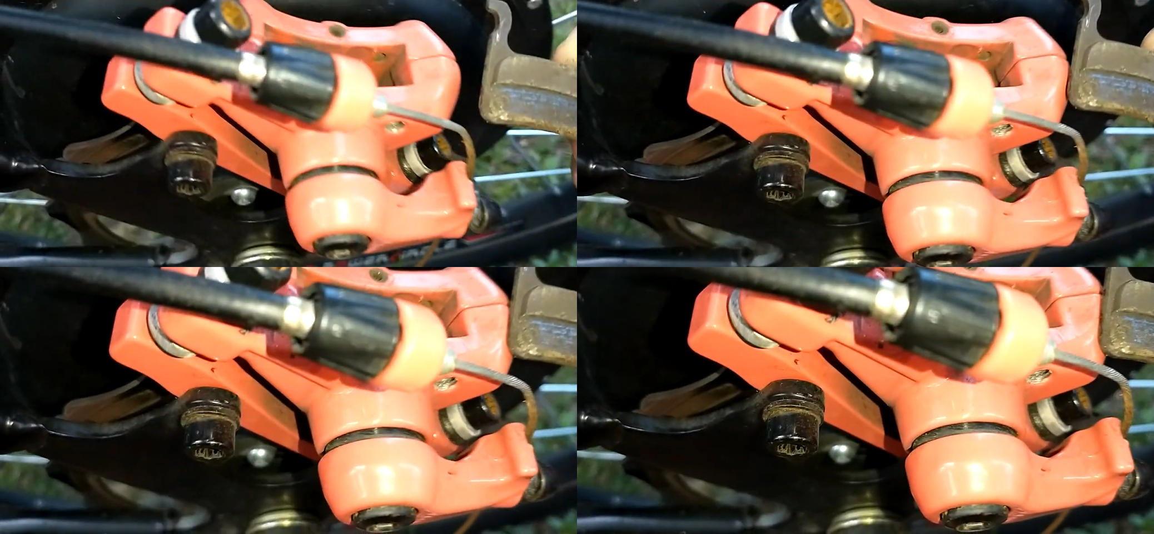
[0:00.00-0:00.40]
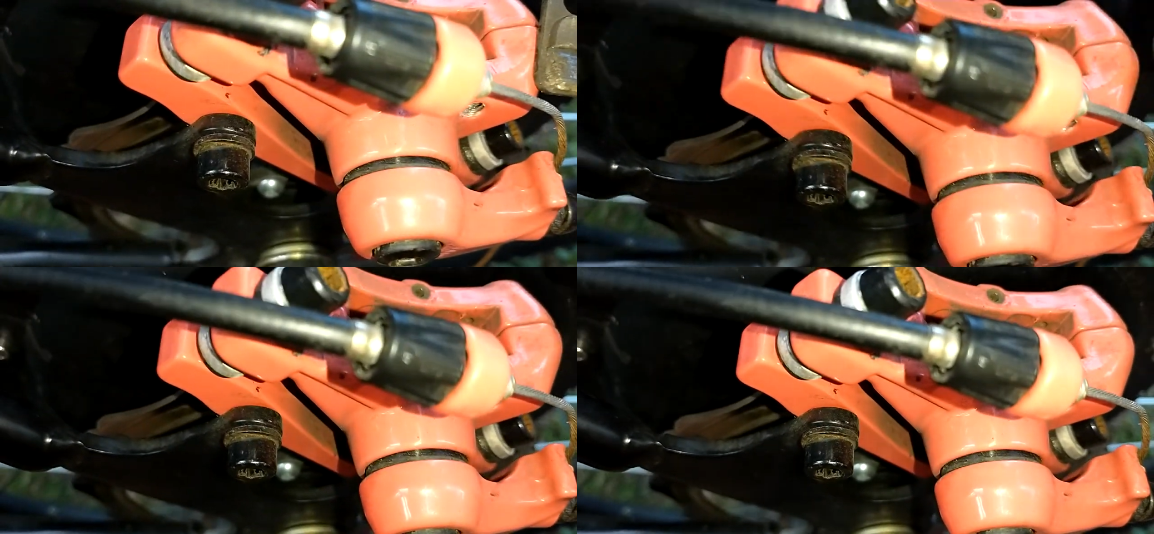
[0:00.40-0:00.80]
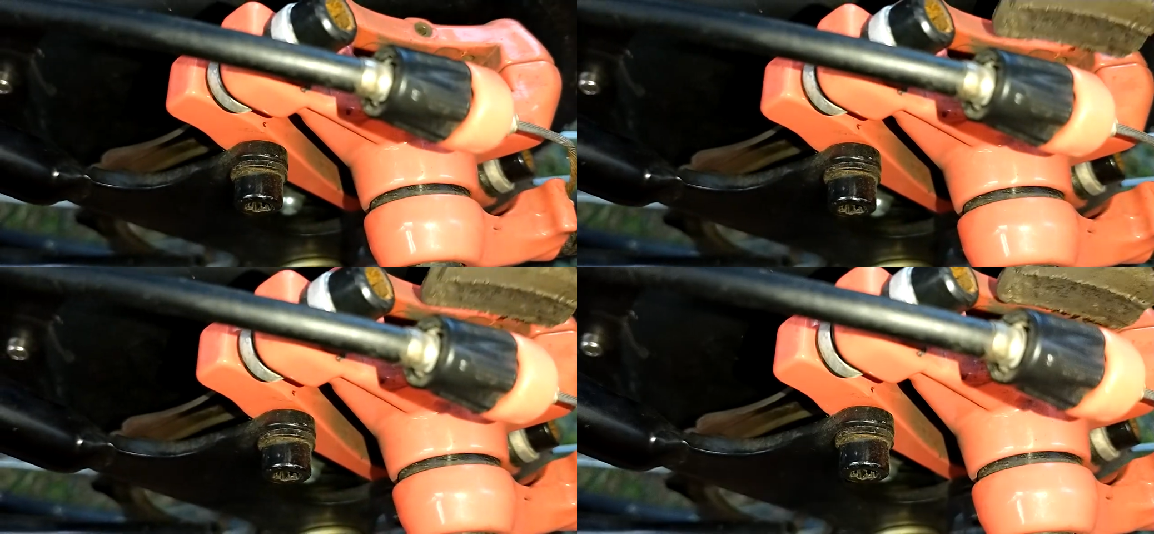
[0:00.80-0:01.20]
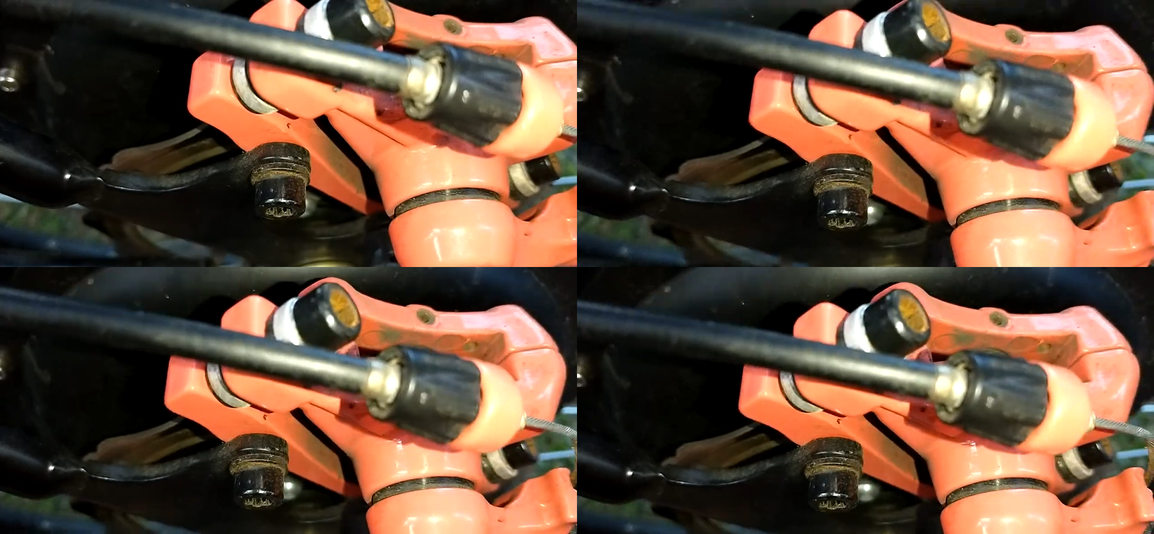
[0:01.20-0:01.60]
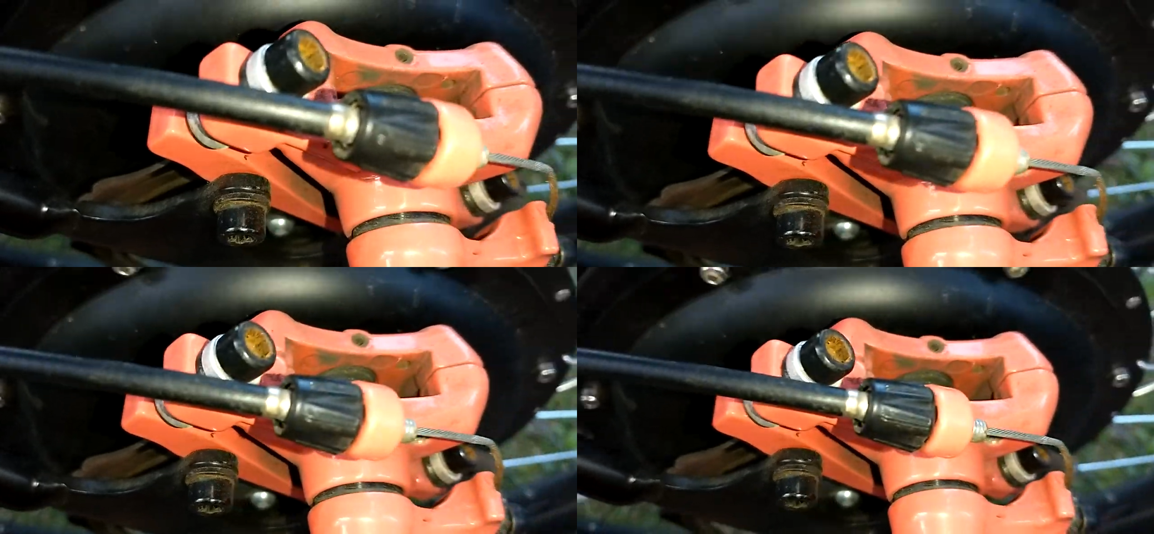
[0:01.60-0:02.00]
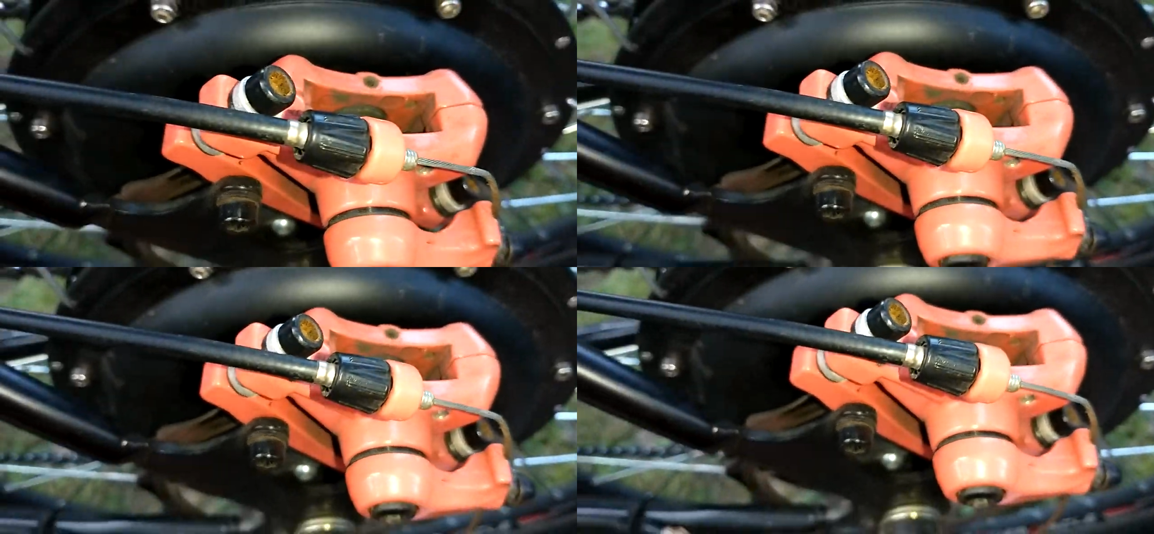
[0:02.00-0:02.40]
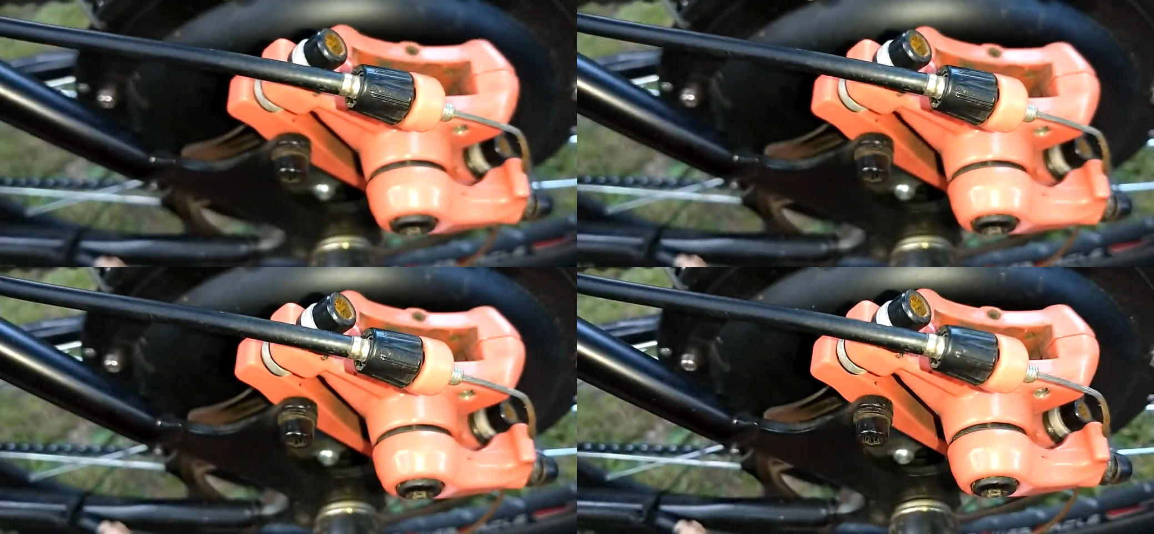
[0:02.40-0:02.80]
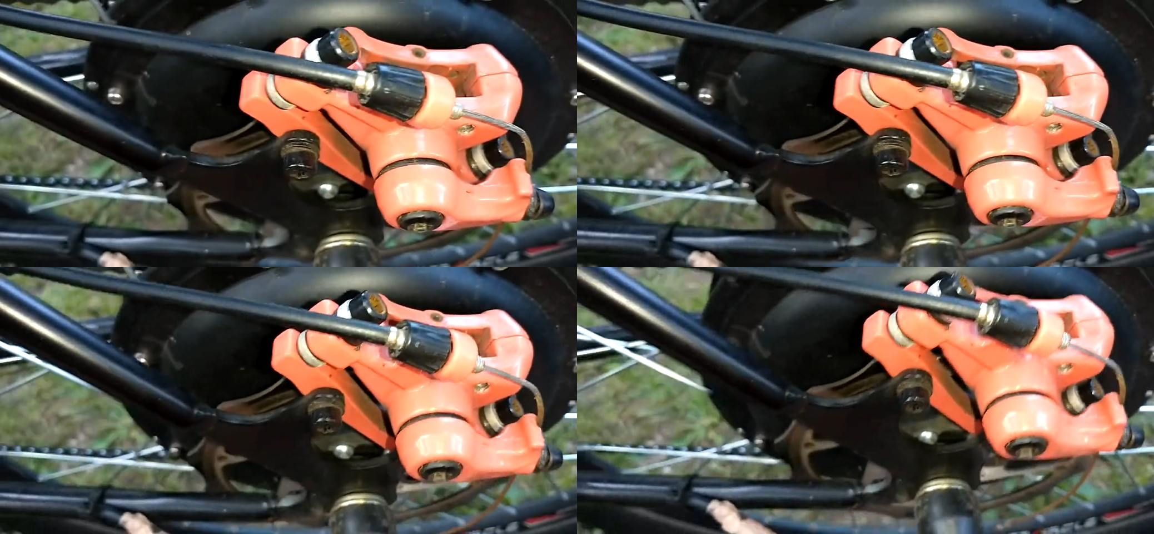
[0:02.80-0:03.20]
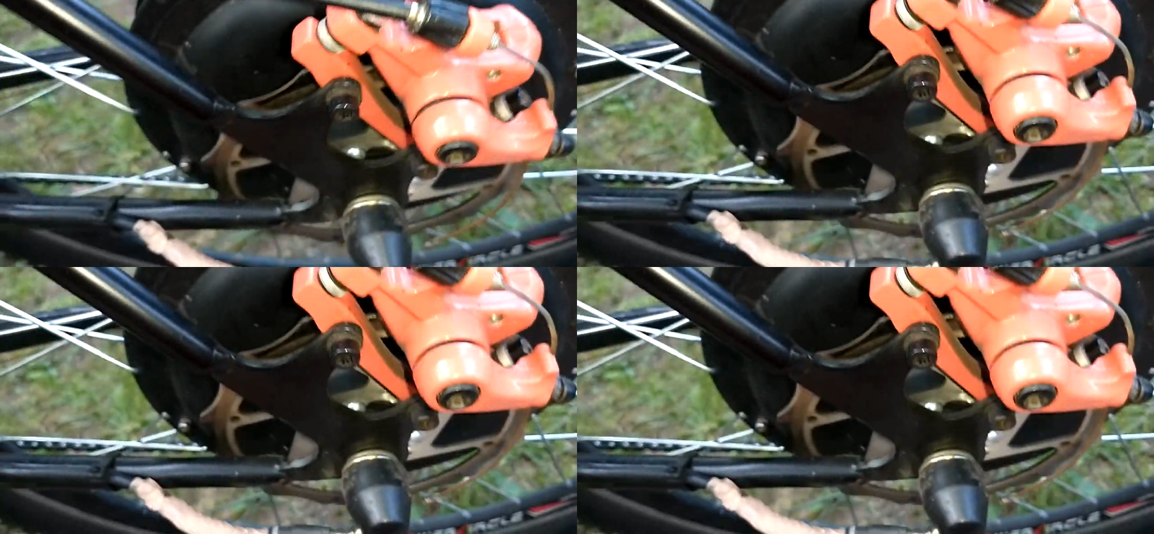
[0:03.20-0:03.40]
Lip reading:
Nobody's mouth can be seen.